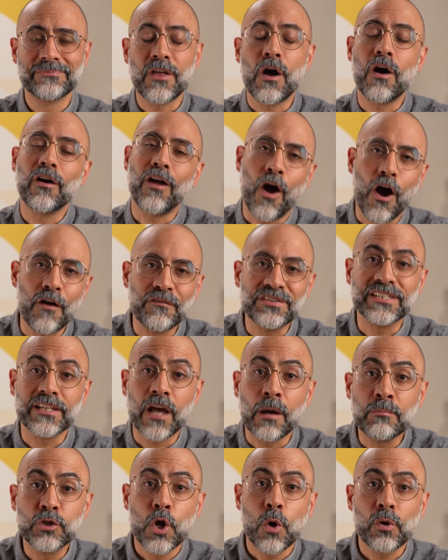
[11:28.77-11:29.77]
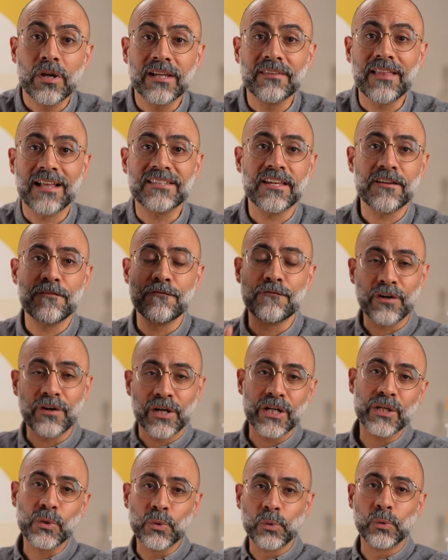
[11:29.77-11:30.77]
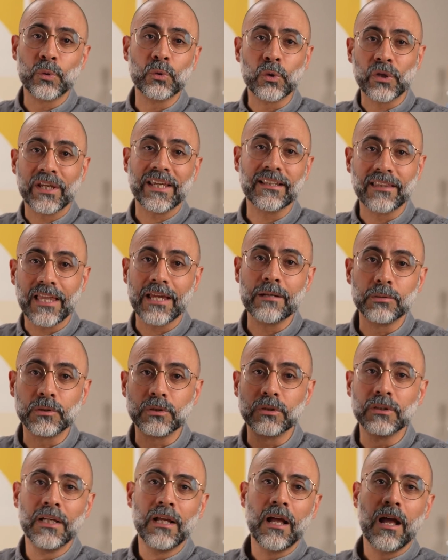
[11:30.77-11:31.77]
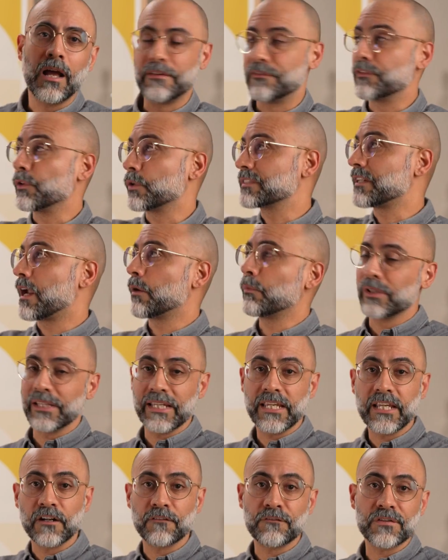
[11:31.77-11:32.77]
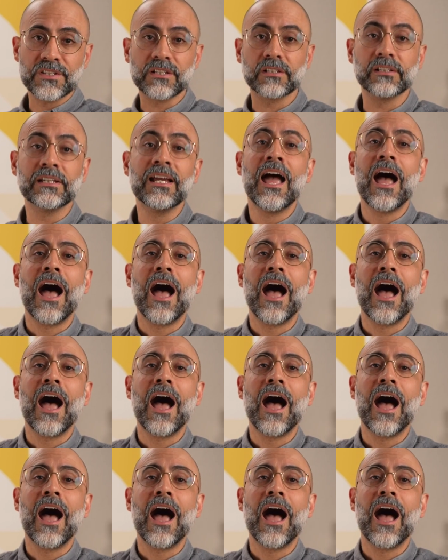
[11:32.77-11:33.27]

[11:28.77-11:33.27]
Obviously, I'm joking. That's a very cool looking label, even though it's not really here physically.